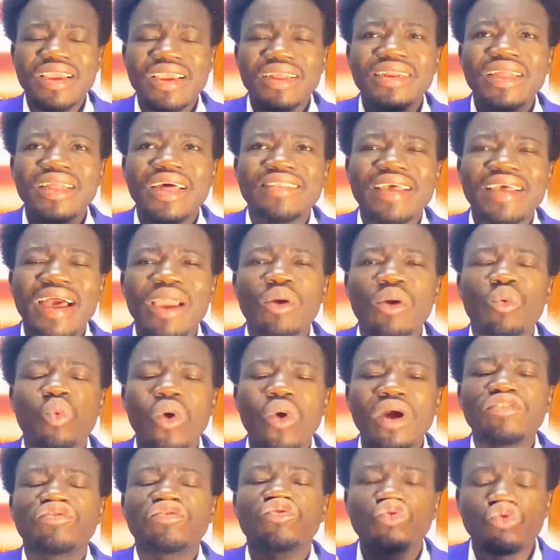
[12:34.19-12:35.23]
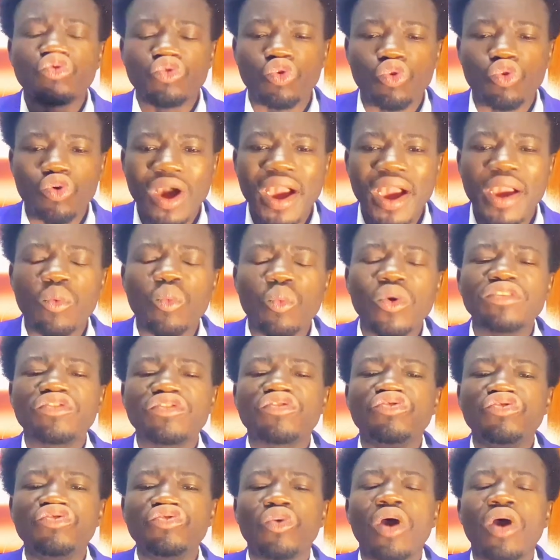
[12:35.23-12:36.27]
that I want to grow, I want to
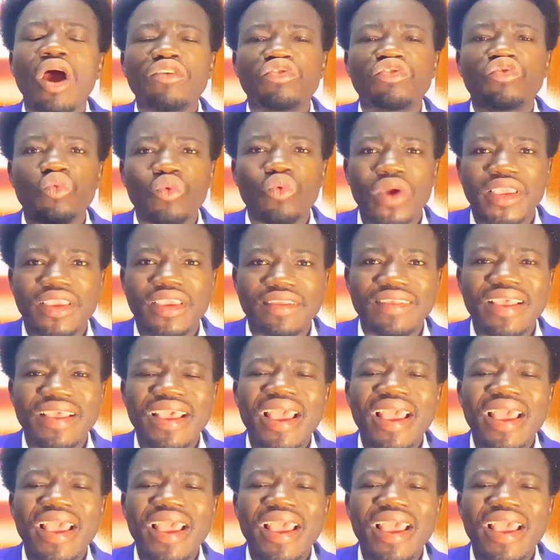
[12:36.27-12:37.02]
know how to work it,